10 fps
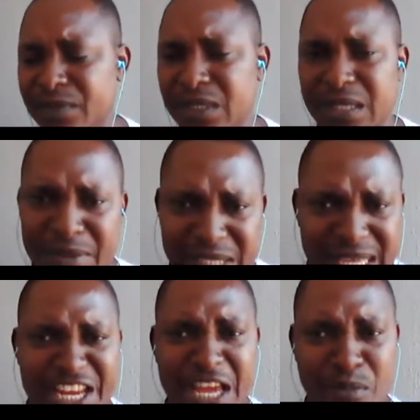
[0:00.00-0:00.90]
let me
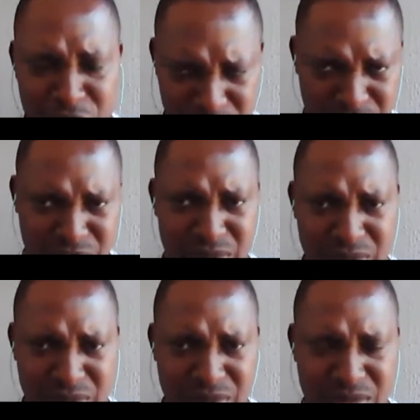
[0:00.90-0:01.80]
say, in a month.
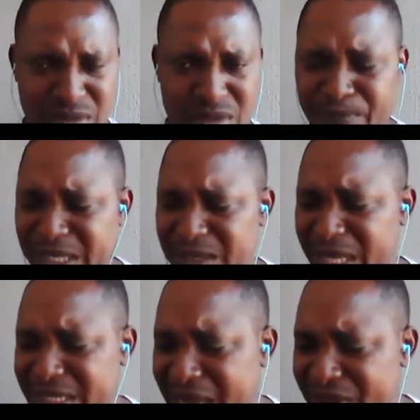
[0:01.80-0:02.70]
The person
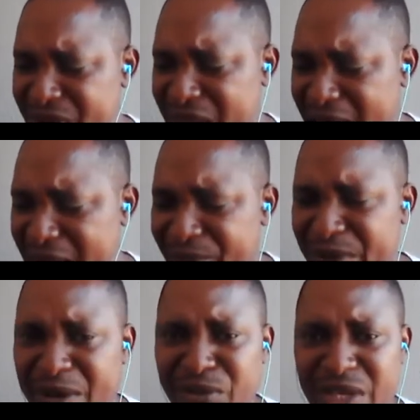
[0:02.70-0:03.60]
may tell you, I've
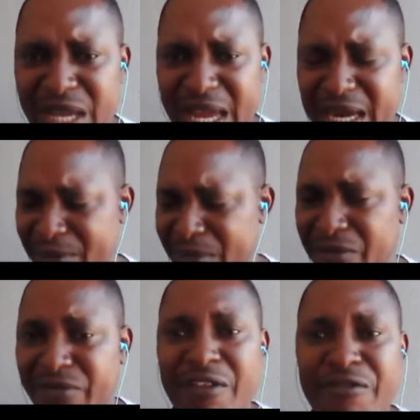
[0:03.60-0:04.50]
been able to earn
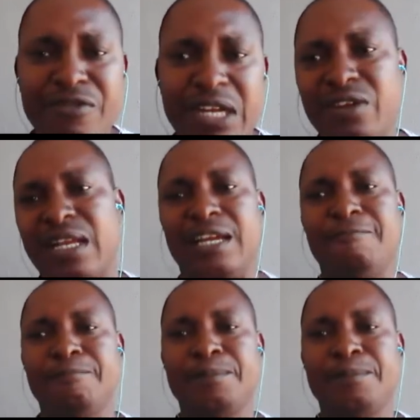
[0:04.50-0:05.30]
about $500